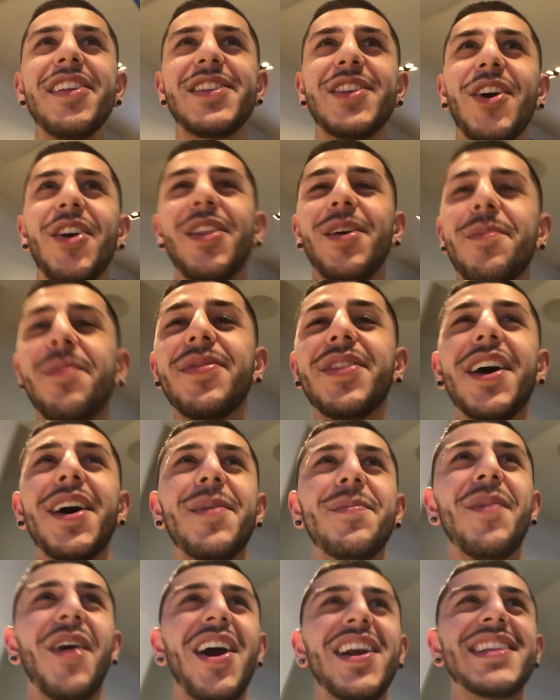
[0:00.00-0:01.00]
So the,
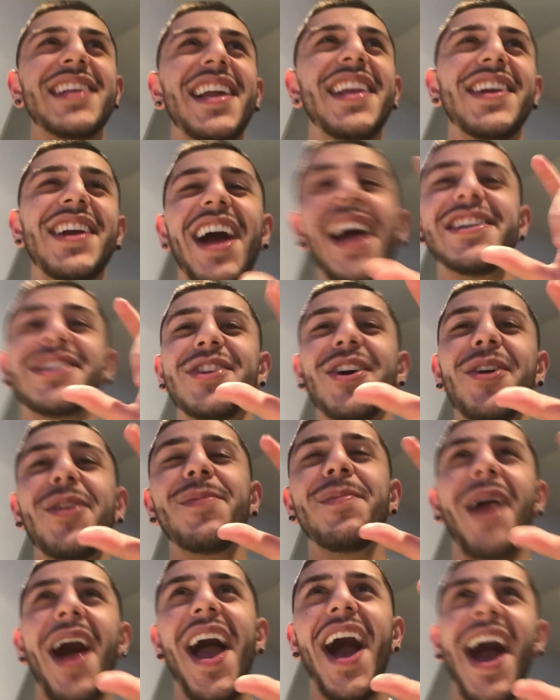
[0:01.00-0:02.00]
the bartender, I showed
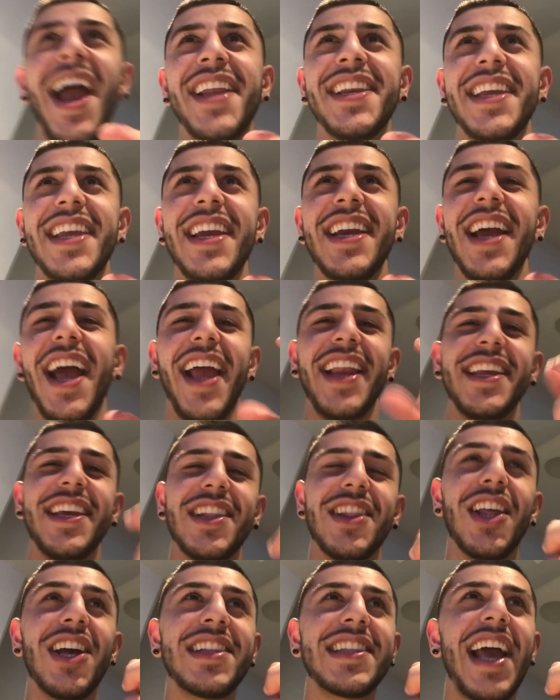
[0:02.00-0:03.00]
him my I D and he
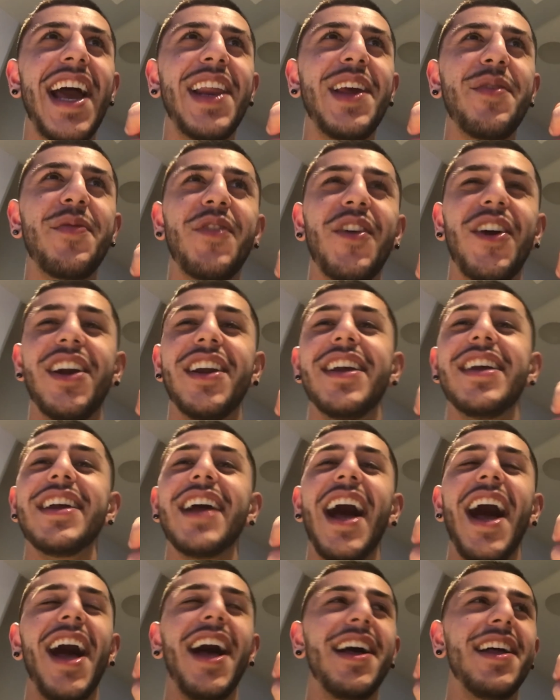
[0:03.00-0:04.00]
looked at it for
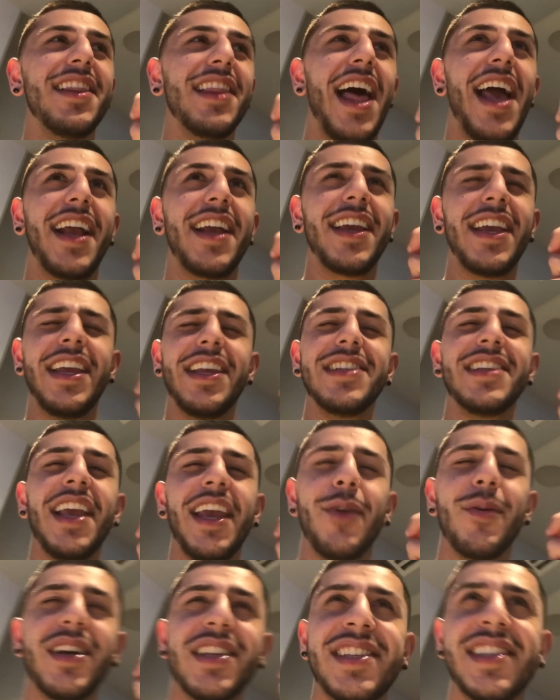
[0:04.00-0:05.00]
like, he,
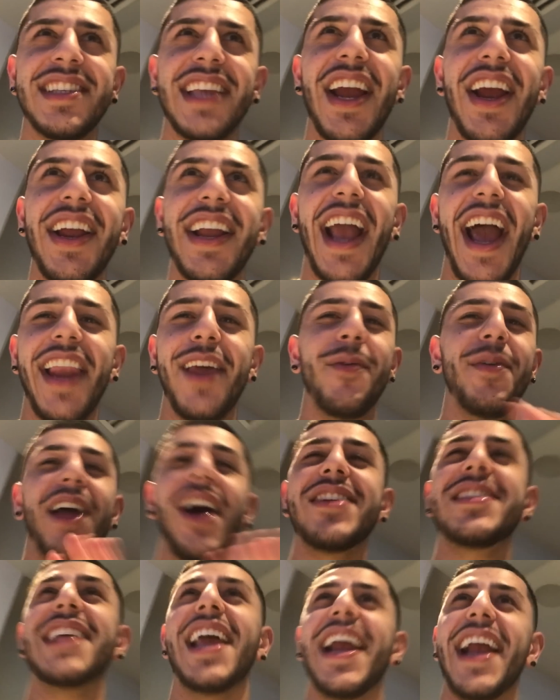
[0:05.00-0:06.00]
he was staring at it
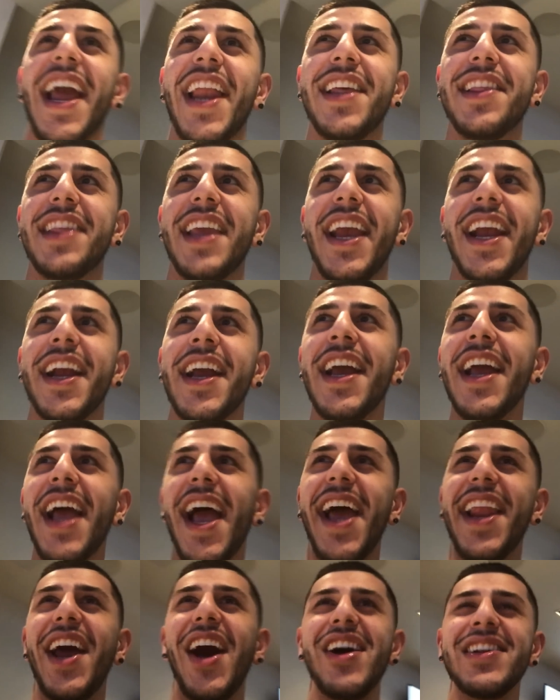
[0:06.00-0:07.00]
without saying anything.
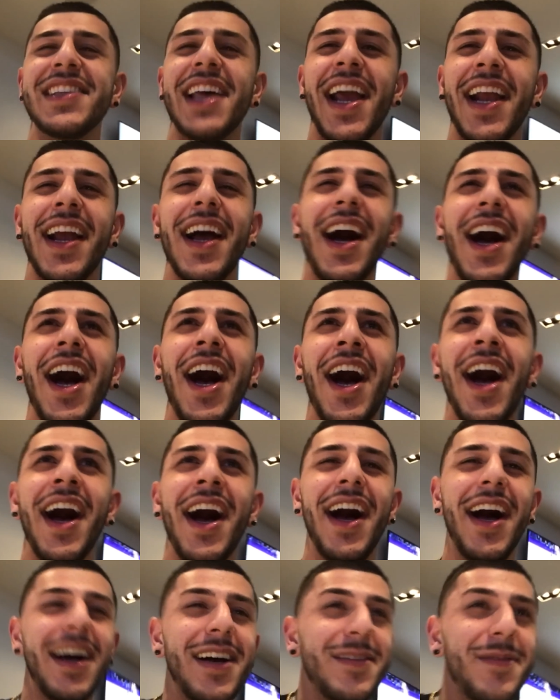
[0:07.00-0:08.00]
And I was like,
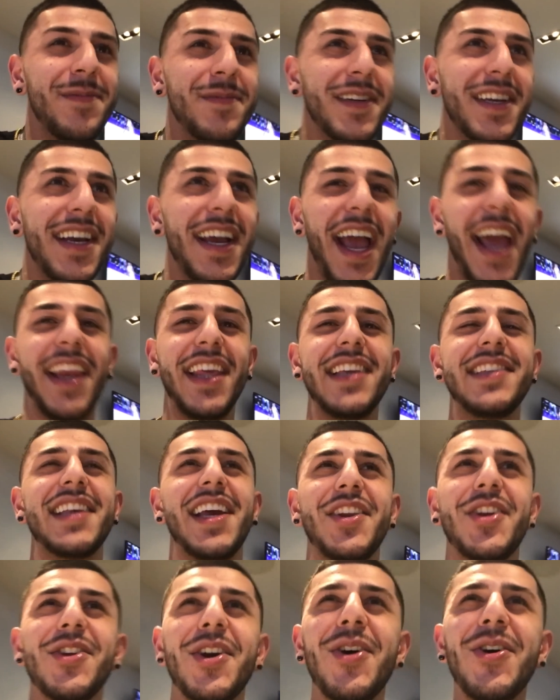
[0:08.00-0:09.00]
uh, and he
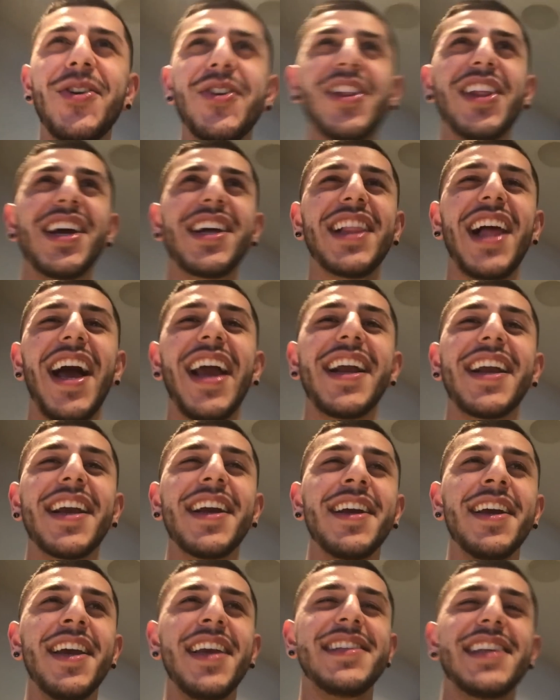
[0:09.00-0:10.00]
said, you know who you look like?
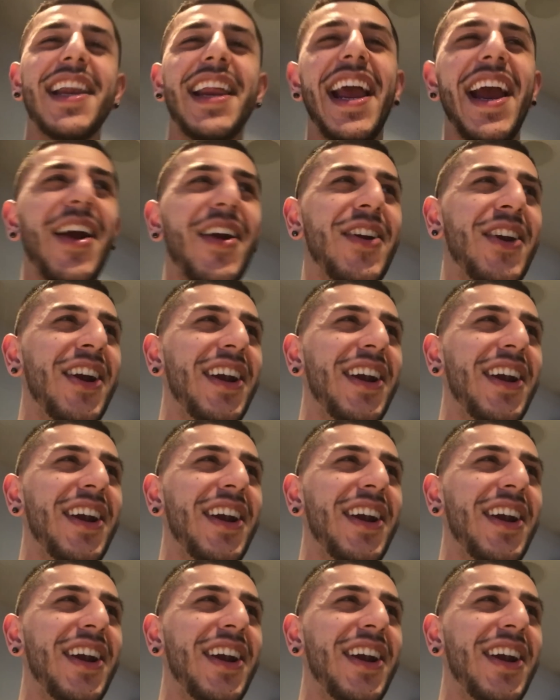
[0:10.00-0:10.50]
He said Aaron